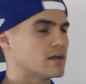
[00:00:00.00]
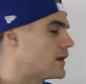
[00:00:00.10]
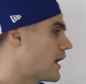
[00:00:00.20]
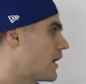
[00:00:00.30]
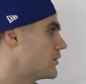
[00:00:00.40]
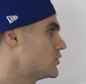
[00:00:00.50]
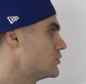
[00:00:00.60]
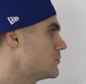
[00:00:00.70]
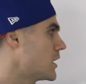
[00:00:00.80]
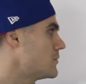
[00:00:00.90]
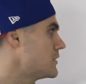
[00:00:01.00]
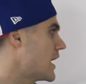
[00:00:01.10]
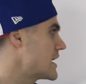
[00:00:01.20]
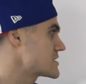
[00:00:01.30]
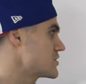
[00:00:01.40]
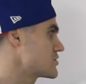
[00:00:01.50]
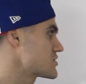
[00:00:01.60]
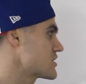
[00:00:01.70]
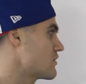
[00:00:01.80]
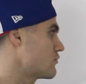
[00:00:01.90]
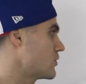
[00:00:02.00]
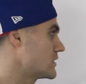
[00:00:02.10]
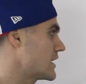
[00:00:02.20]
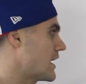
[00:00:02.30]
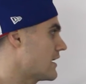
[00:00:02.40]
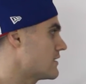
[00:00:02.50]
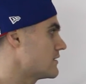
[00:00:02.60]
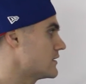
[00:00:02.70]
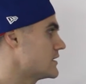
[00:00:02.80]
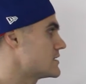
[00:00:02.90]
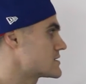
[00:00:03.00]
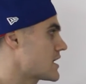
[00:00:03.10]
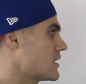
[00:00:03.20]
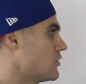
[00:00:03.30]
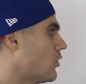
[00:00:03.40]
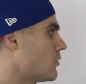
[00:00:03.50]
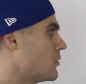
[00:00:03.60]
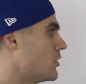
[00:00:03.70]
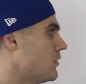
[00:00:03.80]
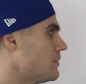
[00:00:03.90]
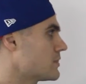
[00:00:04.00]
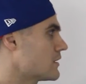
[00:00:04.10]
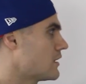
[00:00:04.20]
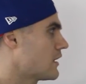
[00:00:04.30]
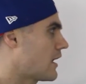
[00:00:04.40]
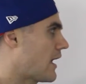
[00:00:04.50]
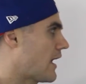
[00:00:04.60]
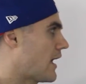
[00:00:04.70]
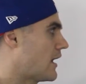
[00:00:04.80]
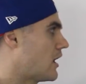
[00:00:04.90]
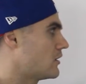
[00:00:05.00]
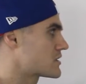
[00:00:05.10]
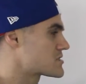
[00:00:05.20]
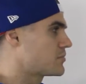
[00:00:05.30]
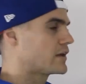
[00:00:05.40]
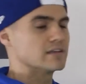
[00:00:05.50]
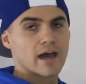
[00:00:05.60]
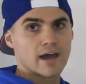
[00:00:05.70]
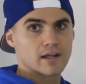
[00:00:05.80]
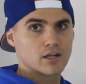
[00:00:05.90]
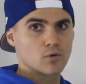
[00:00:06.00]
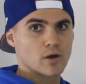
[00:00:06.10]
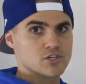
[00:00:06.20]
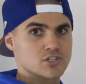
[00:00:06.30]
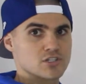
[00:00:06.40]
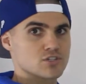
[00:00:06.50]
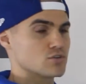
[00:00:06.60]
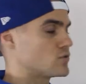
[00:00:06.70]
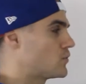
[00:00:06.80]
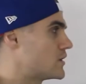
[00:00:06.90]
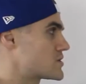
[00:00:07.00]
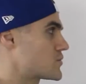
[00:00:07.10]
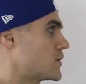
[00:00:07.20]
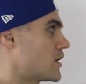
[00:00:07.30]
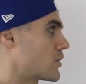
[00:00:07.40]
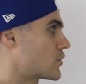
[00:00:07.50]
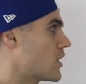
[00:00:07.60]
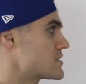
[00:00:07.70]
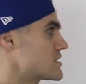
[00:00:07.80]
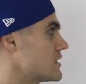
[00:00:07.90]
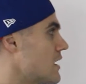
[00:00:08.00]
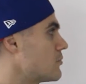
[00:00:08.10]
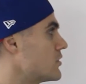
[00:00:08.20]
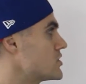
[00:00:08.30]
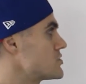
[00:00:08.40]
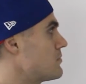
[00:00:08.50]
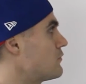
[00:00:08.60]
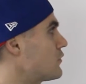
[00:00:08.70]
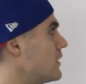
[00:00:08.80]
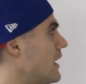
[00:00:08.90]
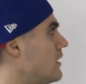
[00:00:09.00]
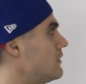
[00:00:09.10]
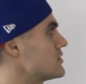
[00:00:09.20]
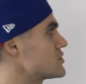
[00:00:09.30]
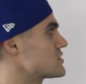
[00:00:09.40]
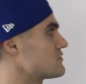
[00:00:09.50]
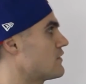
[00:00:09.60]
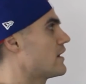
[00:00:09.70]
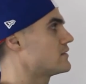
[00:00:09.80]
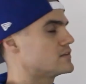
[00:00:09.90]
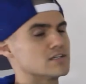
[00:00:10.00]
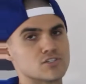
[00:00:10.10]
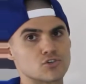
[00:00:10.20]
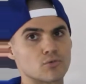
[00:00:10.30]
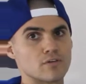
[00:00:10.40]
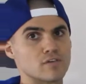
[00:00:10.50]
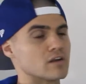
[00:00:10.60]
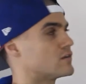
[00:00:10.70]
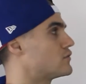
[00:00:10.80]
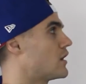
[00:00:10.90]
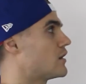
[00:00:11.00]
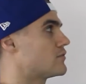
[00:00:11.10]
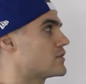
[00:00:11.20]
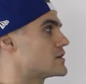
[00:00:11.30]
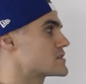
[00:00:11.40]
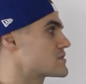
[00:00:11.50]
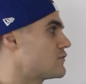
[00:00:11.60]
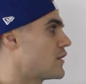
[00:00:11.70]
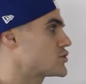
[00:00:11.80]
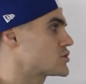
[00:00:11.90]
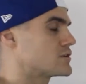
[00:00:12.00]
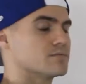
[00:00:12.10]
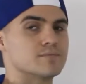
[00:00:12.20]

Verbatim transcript: Now you may be asking yourself what the hell is a normal and I'll explain that in question 2 once we are crossing that bridge but for now let's just find the derivative of this function.